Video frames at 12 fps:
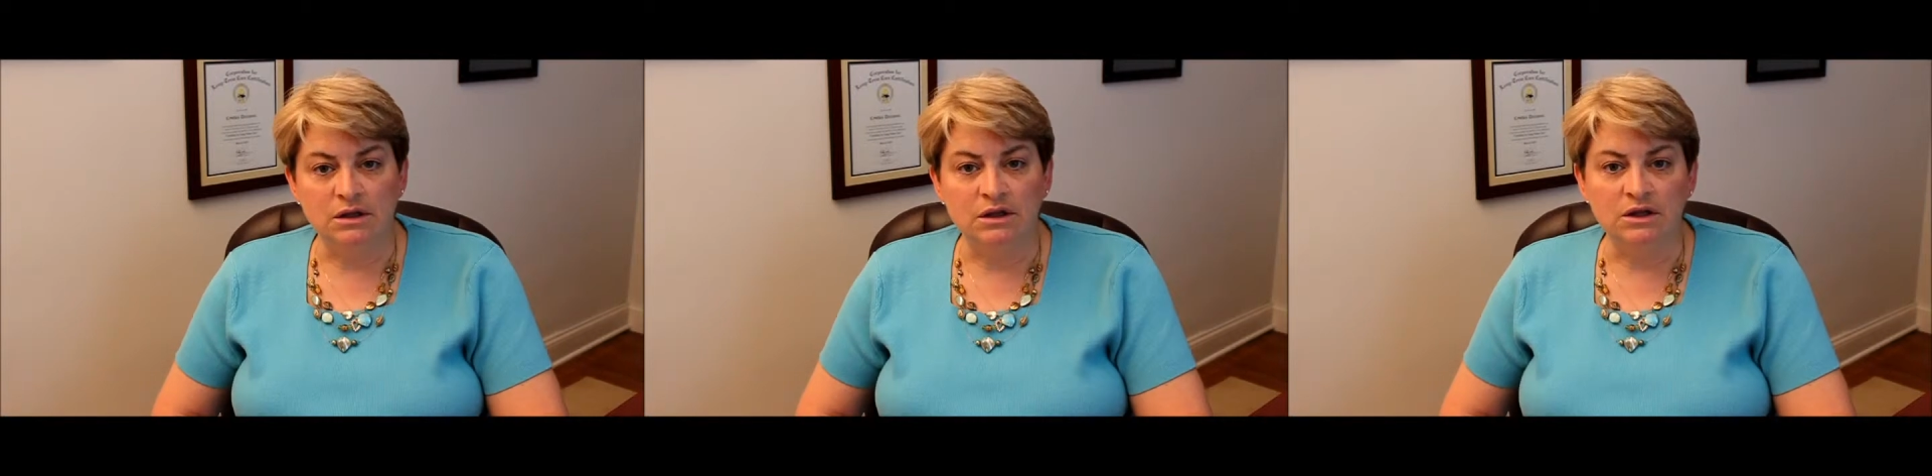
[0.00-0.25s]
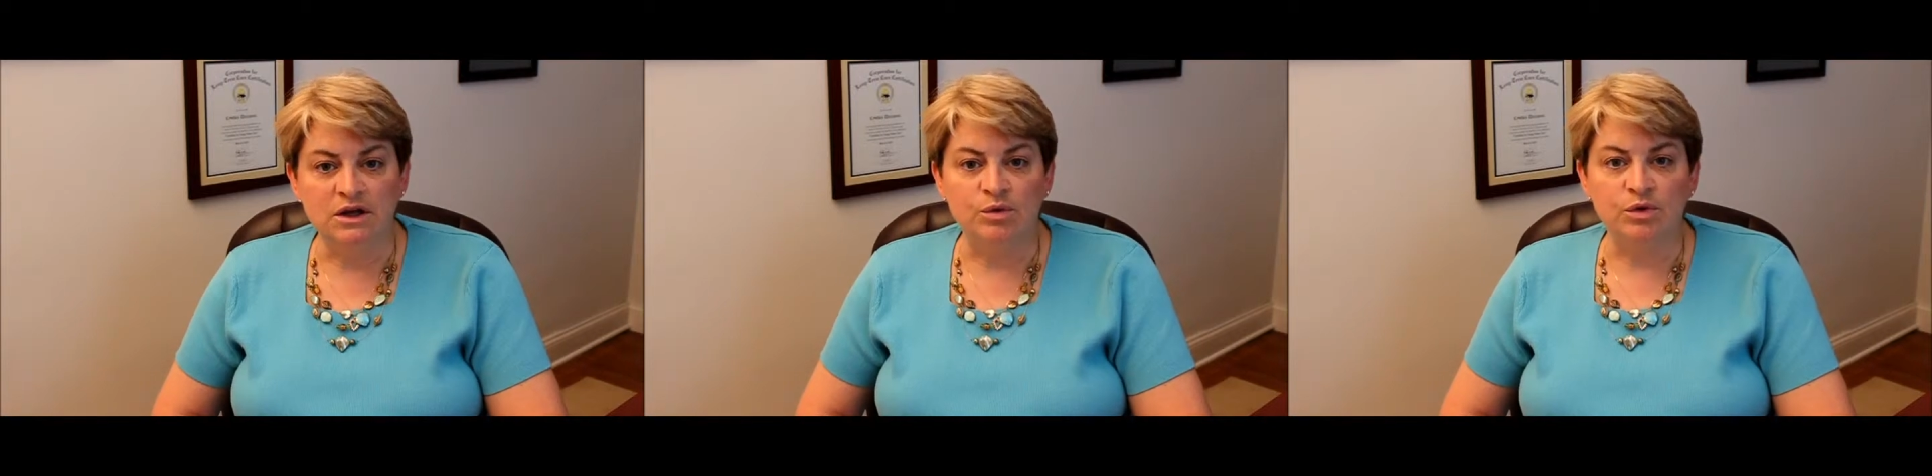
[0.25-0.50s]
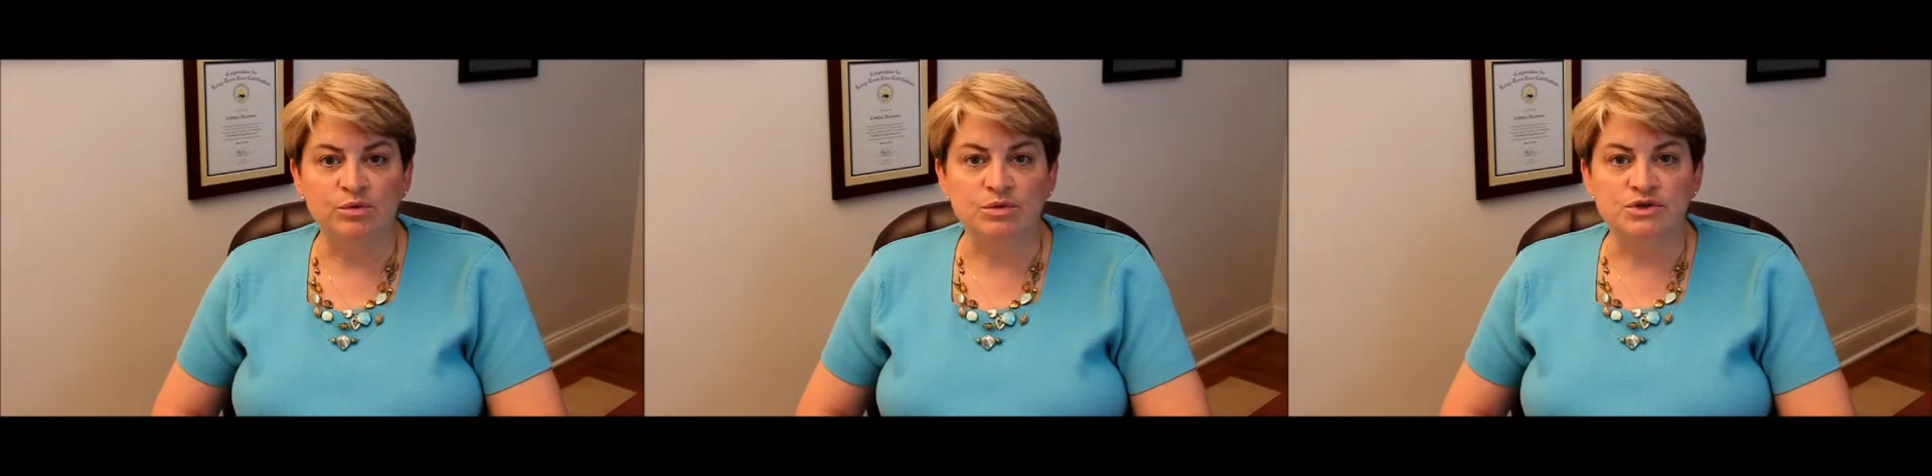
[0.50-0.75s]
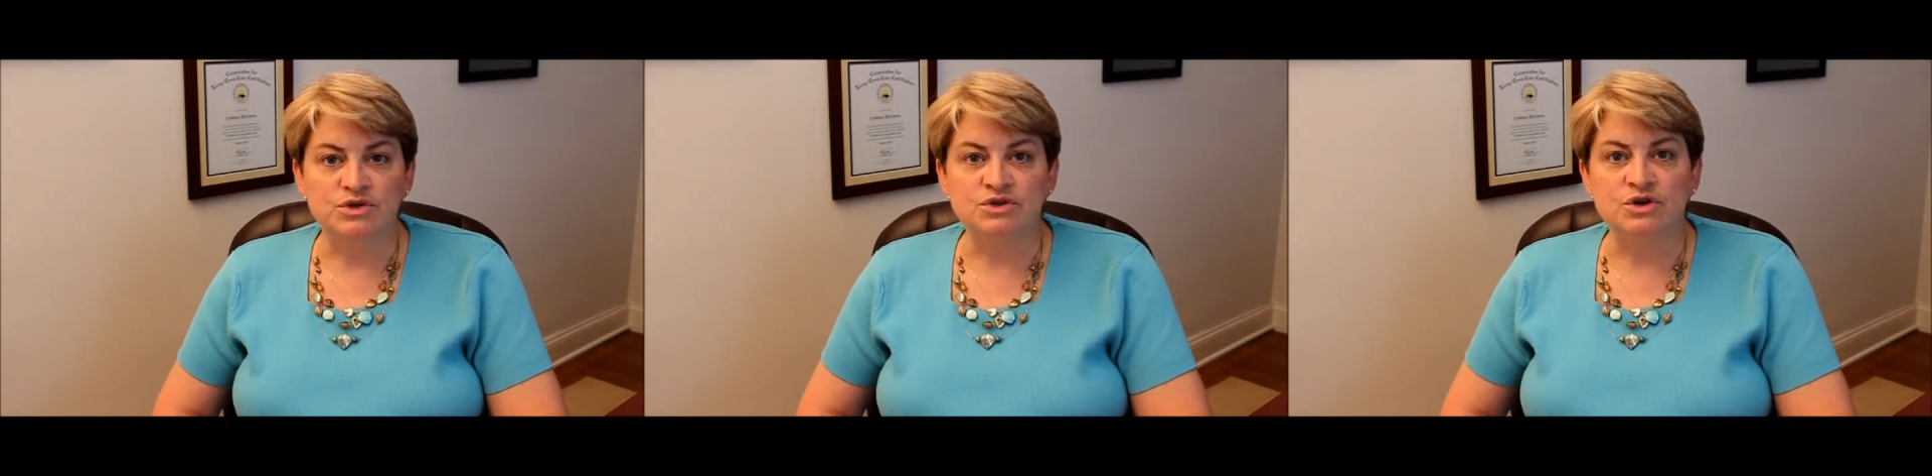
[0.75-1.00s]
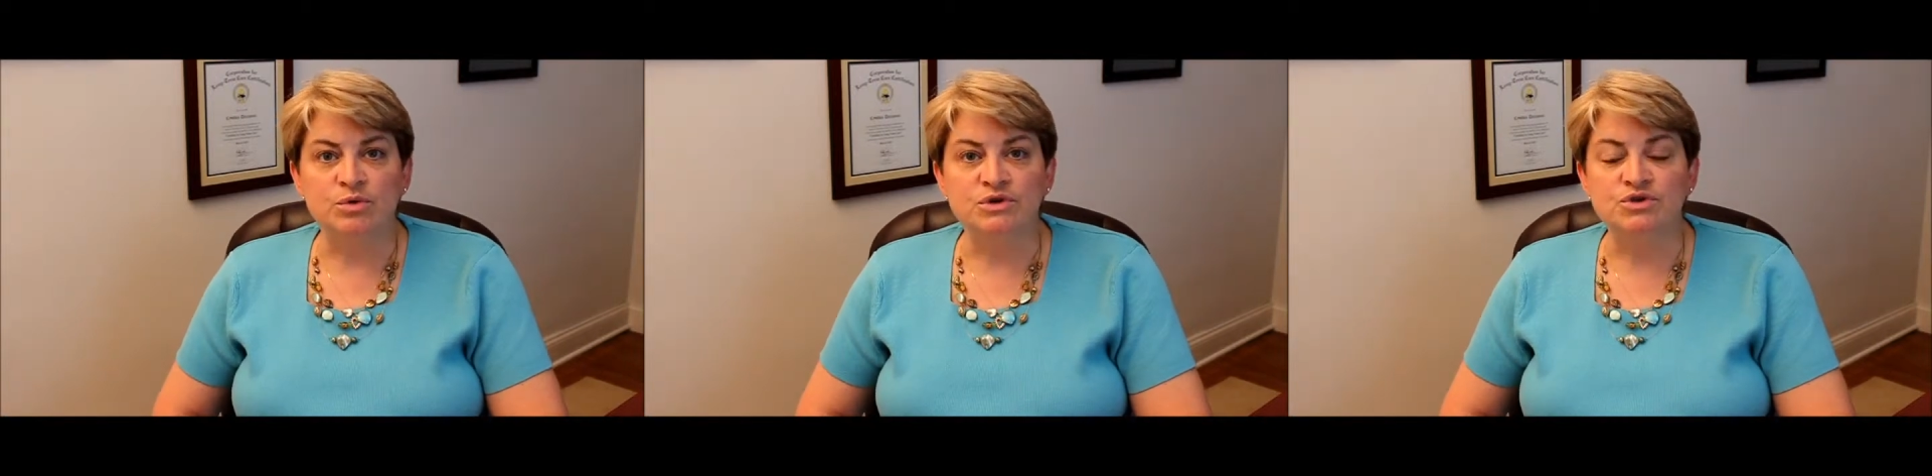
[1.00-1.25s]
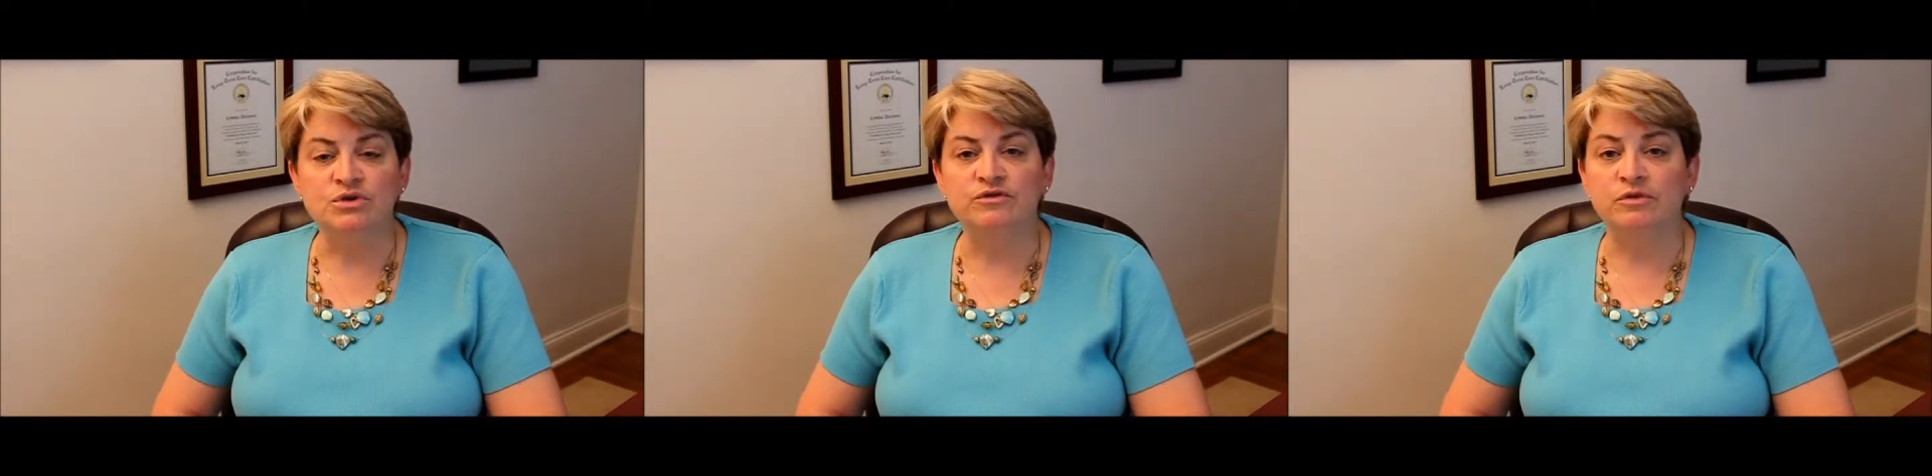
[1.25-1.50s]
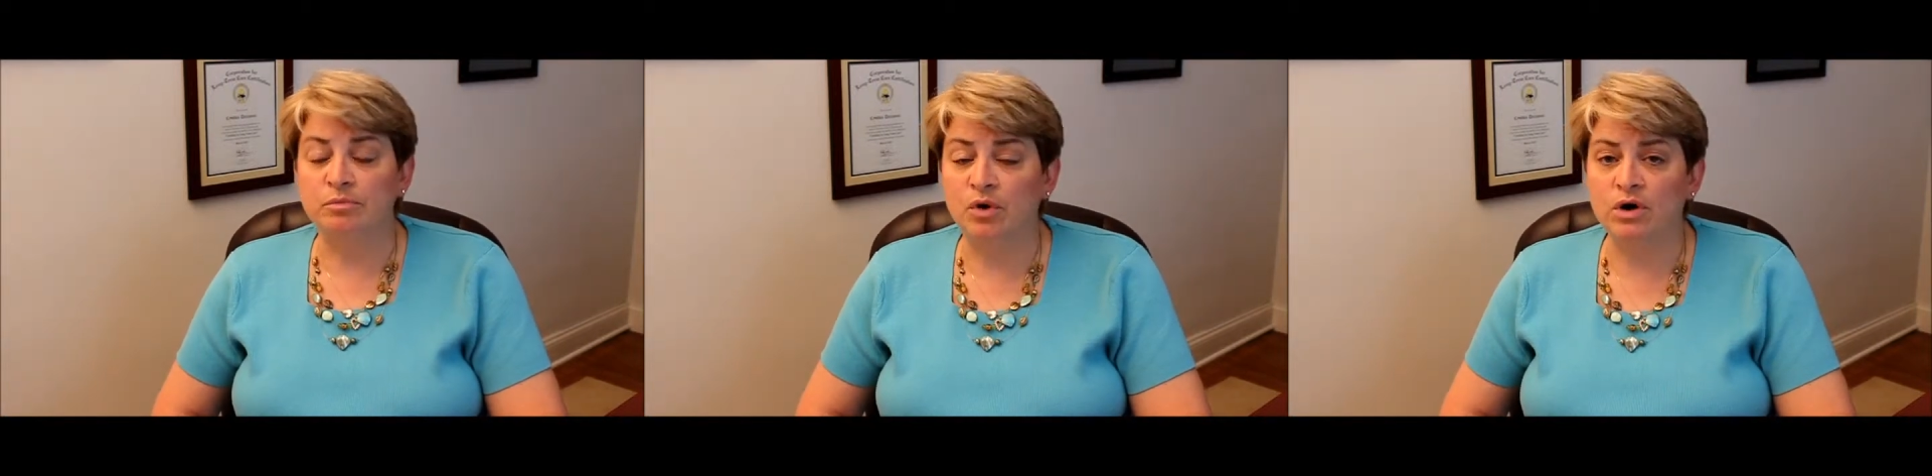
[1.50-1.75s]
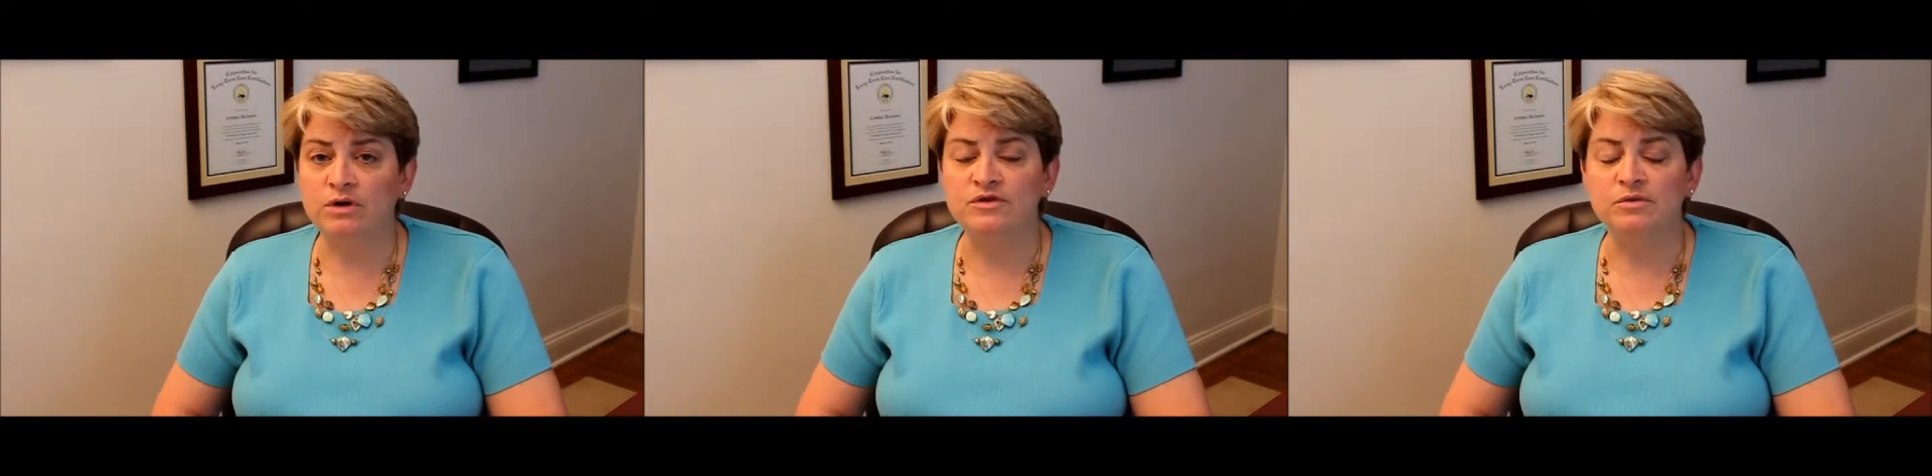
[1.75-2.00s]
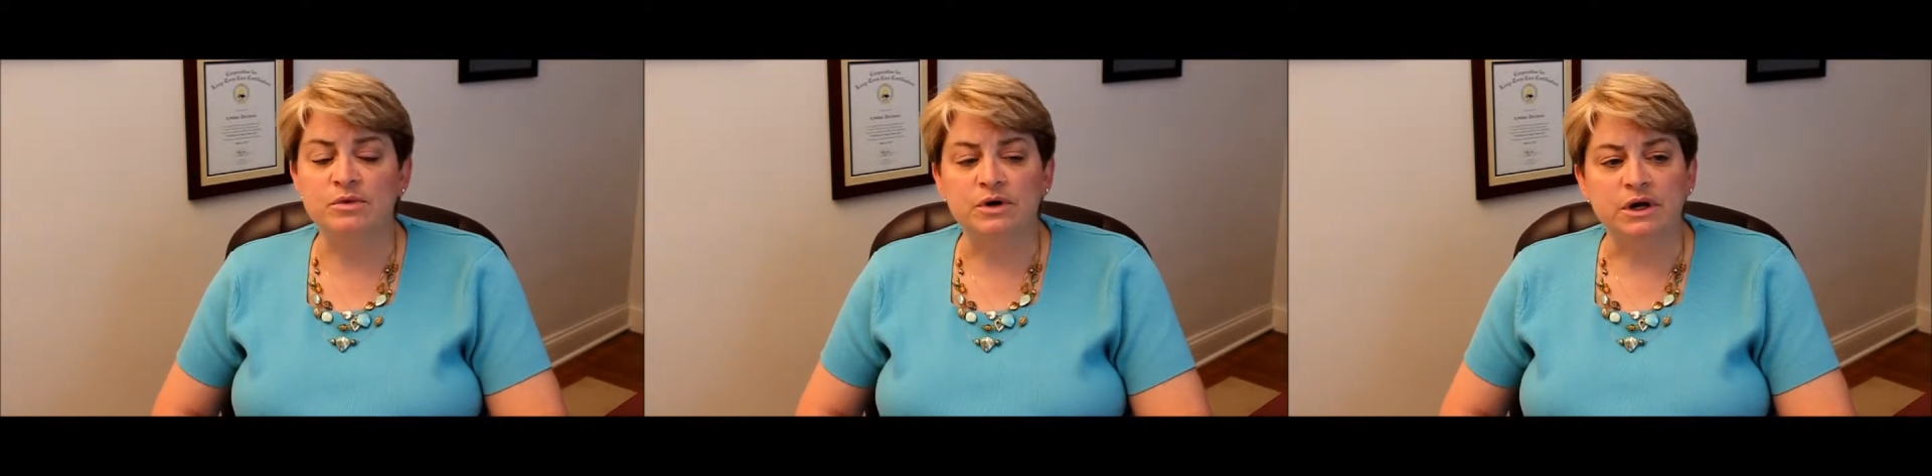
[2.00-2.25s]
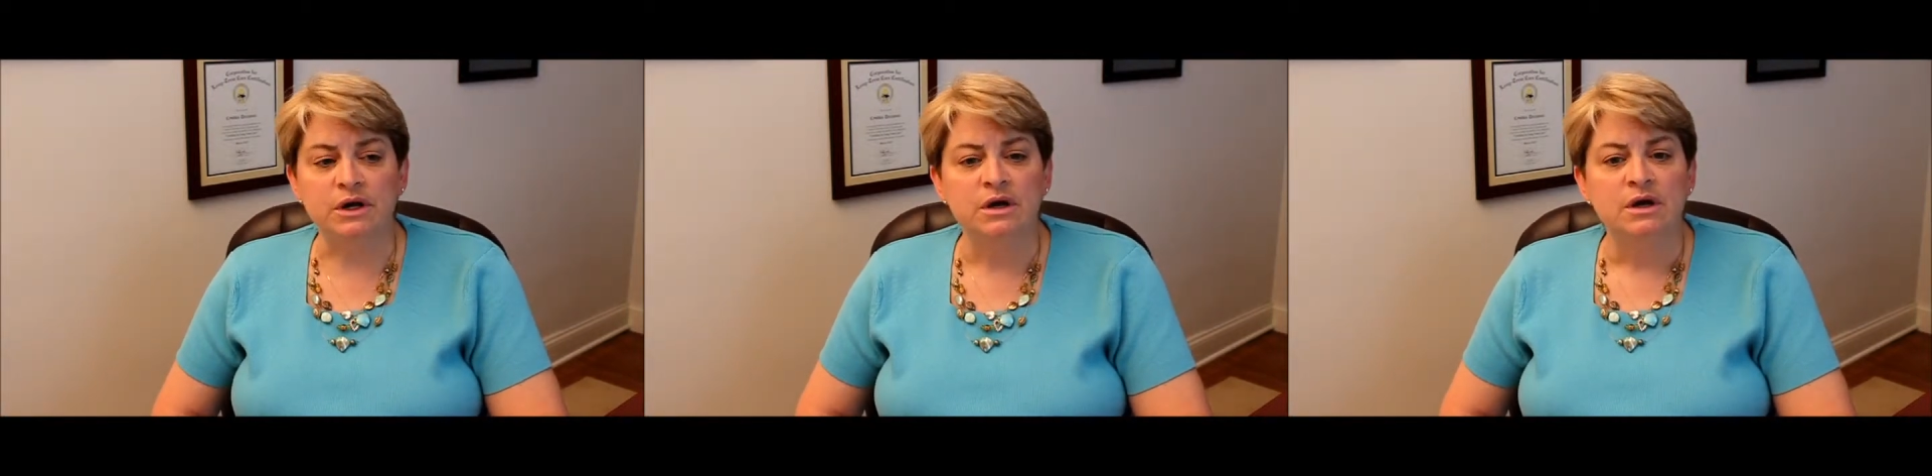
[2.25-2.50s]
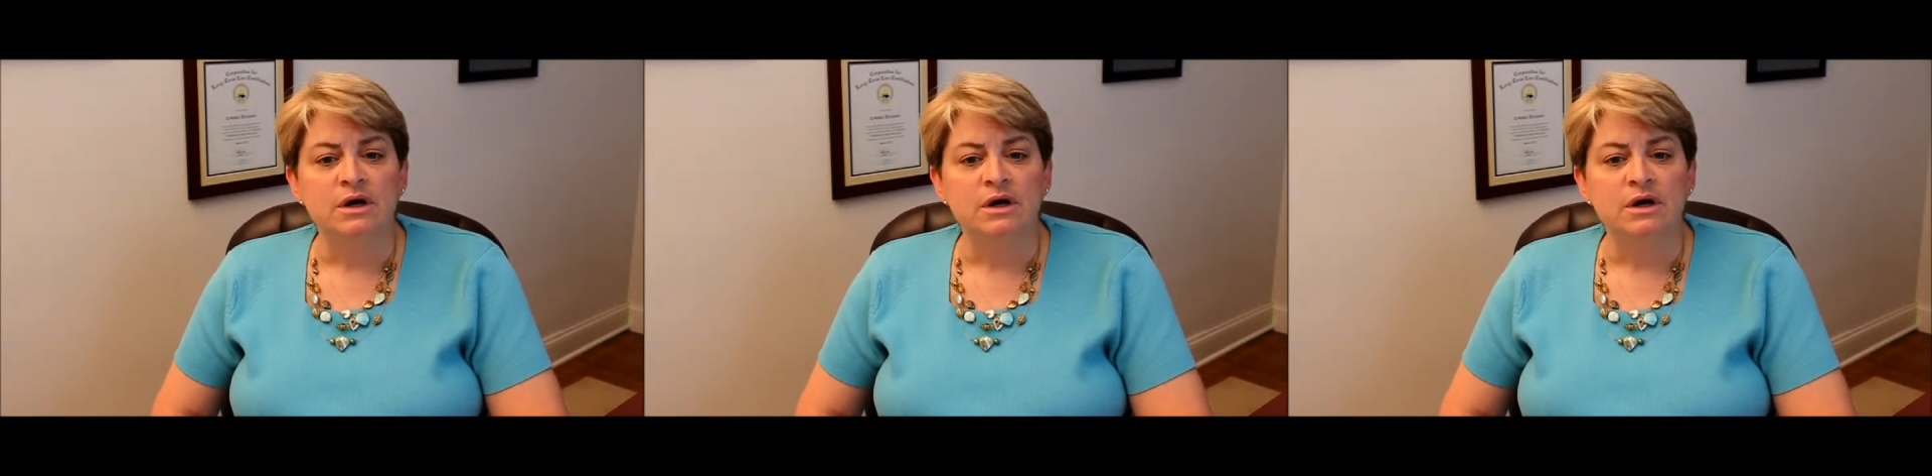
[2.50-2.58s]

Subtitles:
liquid, which is always good for part of your money,